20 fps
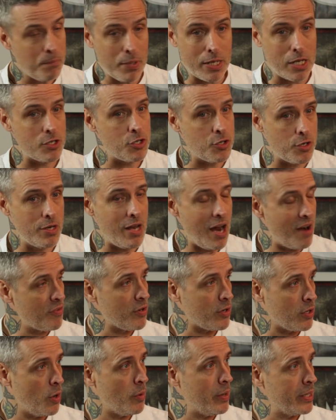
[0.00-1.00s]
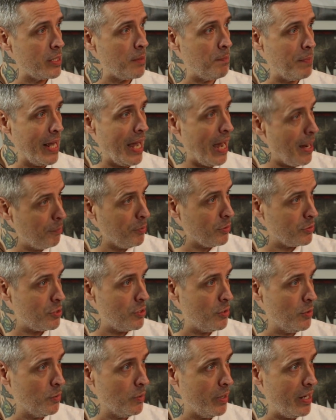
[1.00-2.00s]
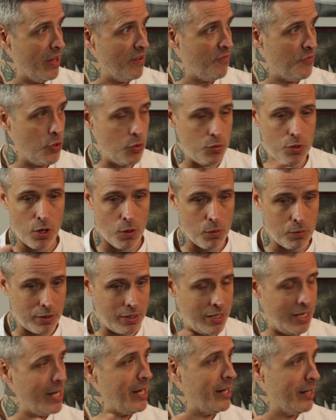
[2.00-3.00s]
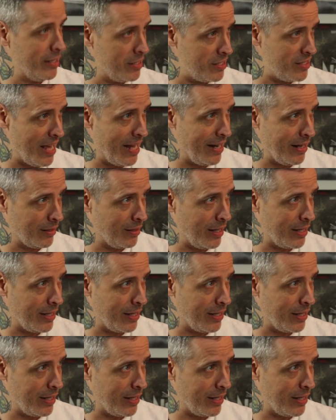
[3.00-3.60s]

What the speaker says: Because you're never going to be able to if you don't get in a setting